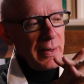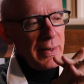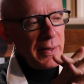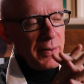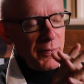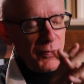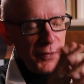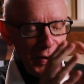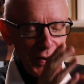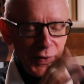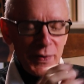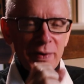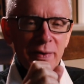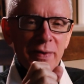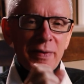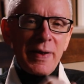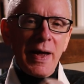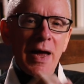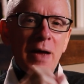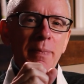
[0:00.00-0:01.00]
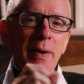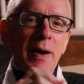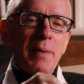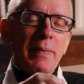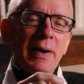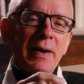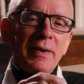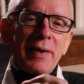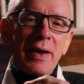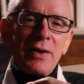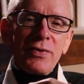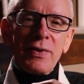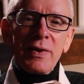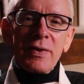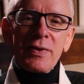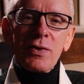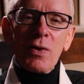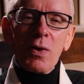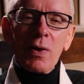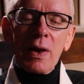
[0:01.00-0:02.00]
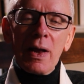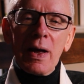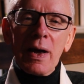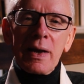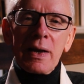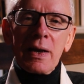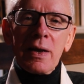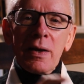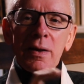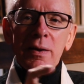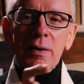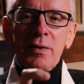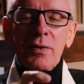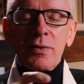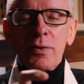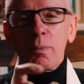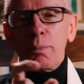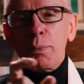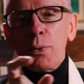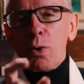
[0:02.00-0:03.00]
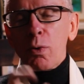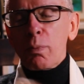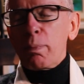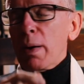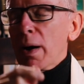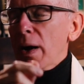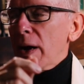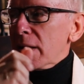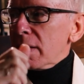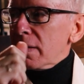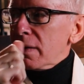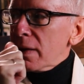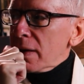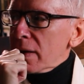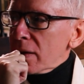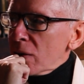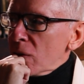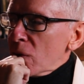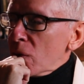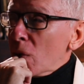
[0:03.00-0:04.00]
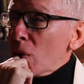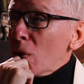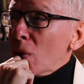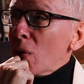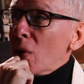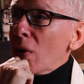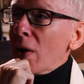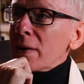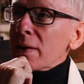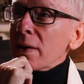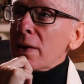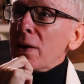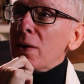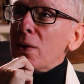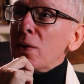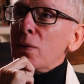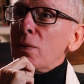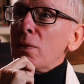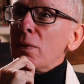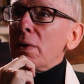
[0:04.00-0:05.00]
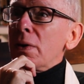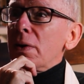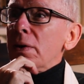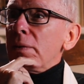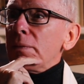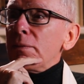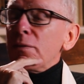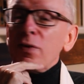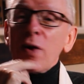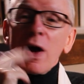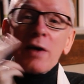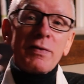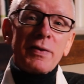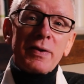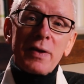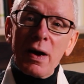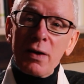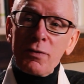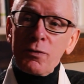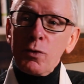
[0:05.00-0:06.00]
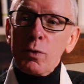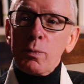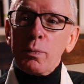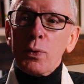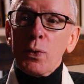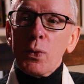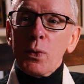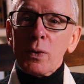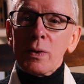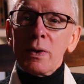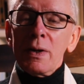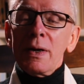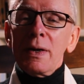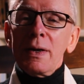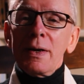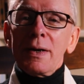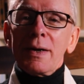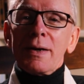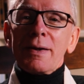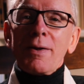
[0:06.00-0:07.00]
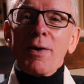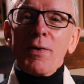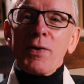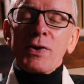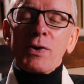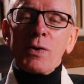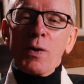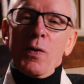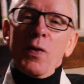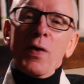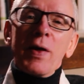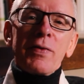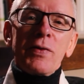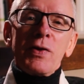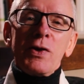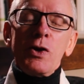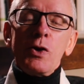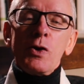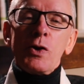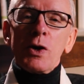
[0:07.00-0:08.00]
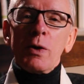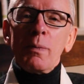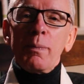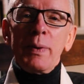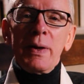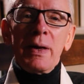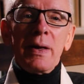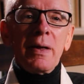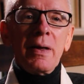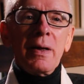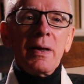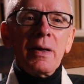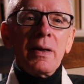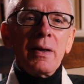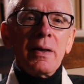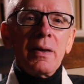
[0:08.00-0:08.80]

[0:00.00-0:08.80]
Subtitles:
the first thing to say about meditation, it's not like learning to do bookbinding or, five-a-side football. It's not the sort of thing that you can be